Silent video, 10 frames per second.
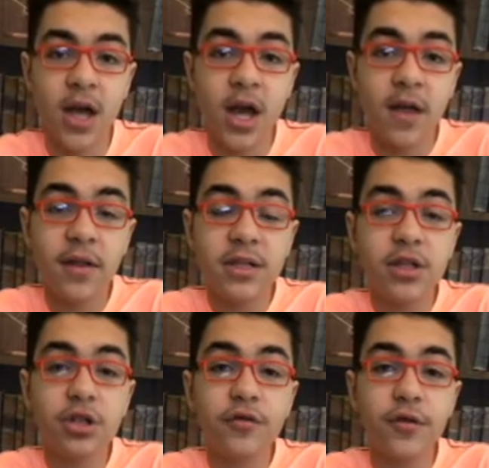They
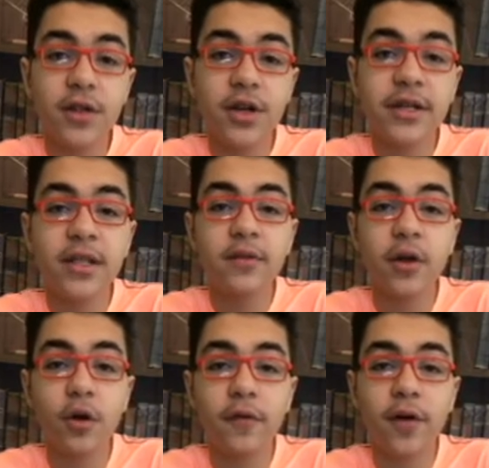searched for the reason
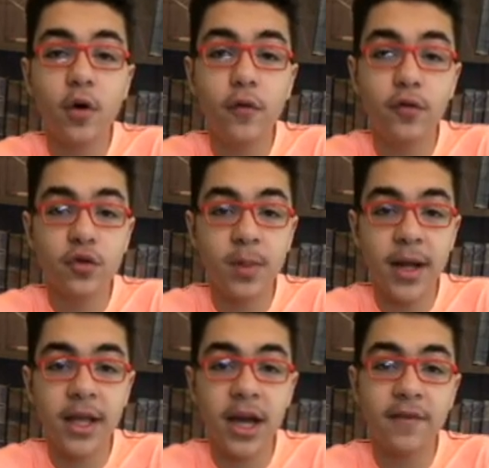of Khufu's
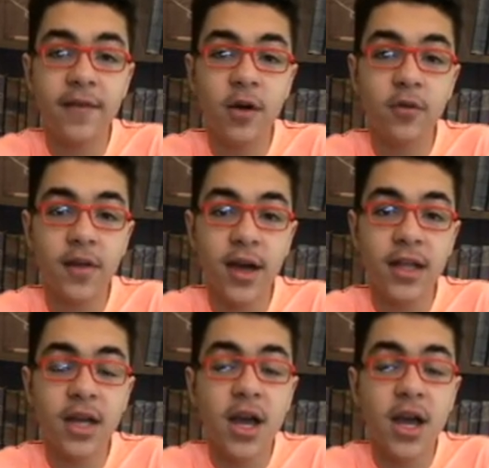panic and found that